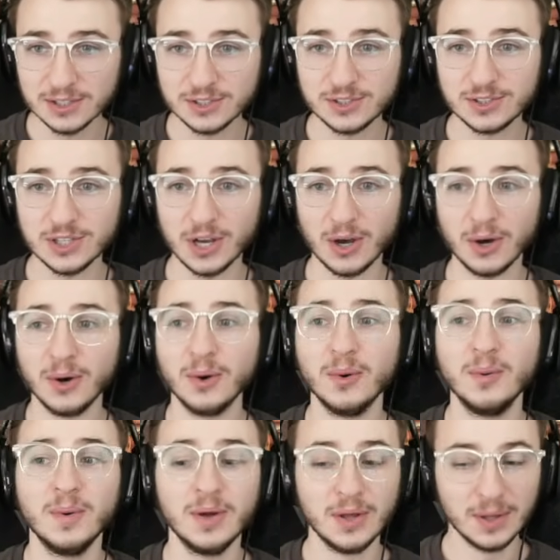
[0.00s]

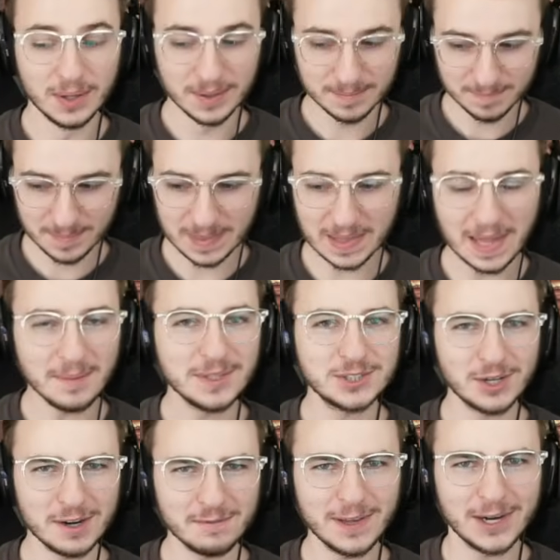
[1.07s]
so let me
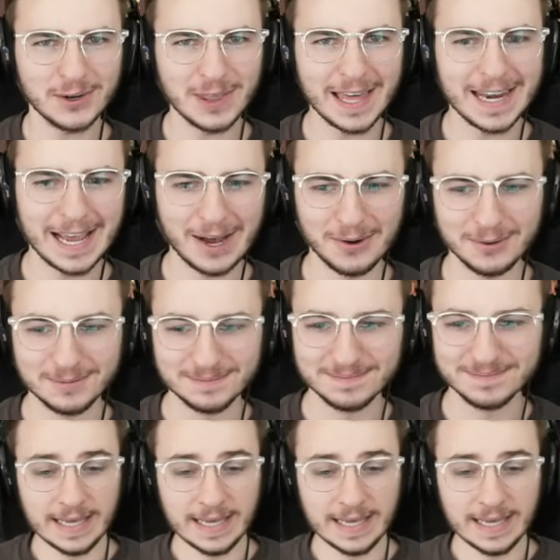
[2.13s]
try to figure that out.